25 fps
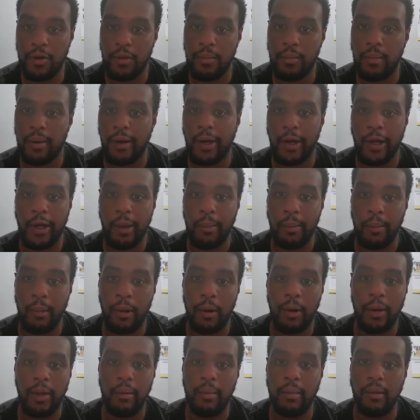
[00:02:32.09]
my
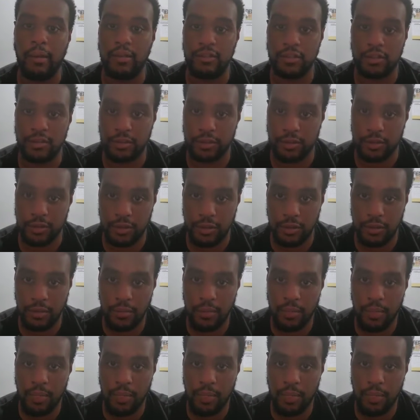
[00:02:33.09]
grandma, and my sister.